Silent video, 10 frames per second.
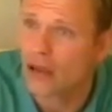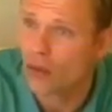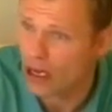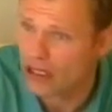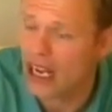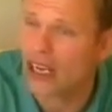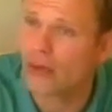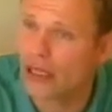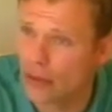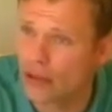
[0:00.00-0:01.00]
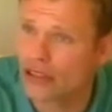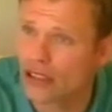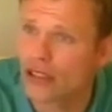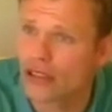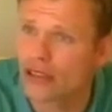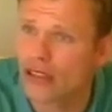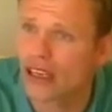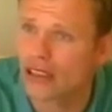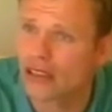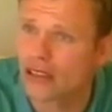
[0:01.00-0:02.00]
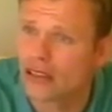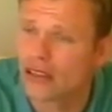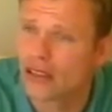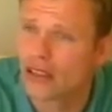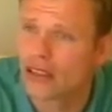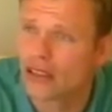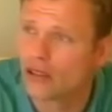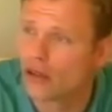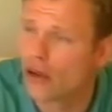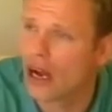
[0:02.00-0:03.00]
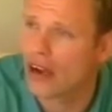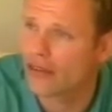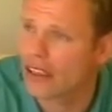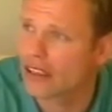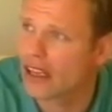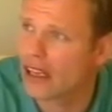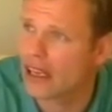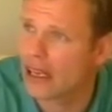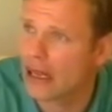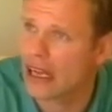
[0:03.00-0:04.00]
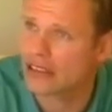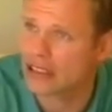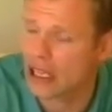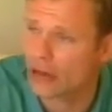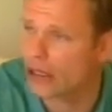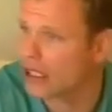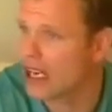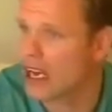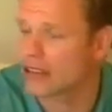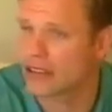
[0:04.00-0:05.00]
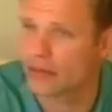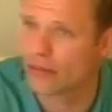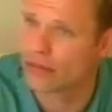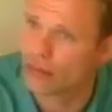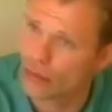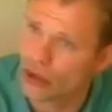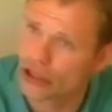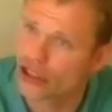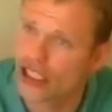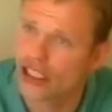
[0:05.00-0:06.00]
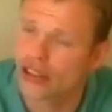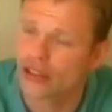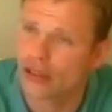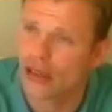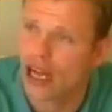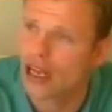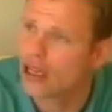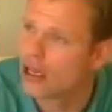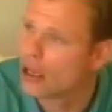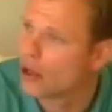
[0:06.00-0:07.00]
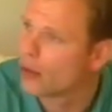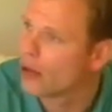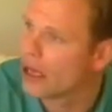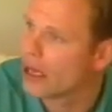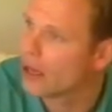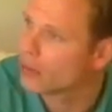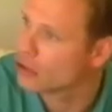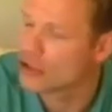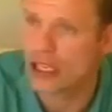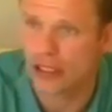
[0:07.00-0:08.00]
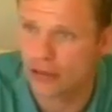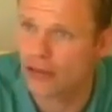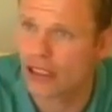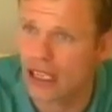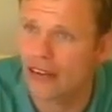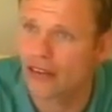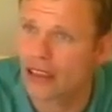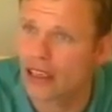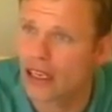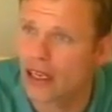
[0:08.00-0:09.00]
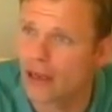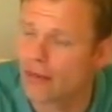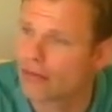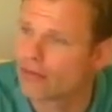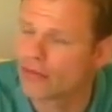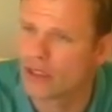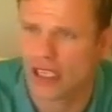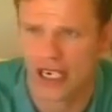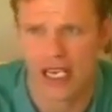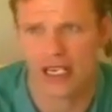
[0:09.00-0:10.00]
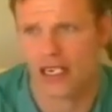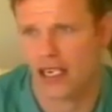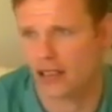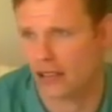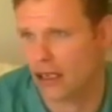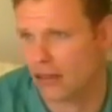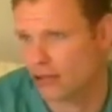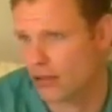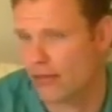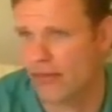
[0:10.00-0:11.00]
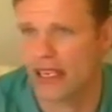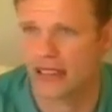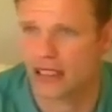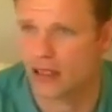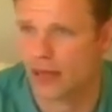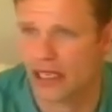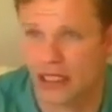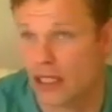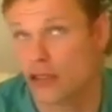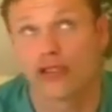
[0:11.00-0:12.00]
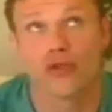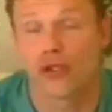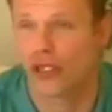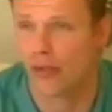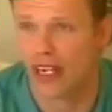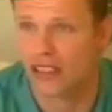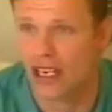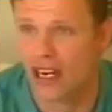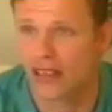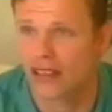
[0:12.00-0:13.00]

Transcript: Works hard when he wants to, Ducked. You know, I think that uh, he has to start working hard and more in training and all that. But um, good singing for the gaffer. Um, great in the air, a tremendous spring. You couldn't match that.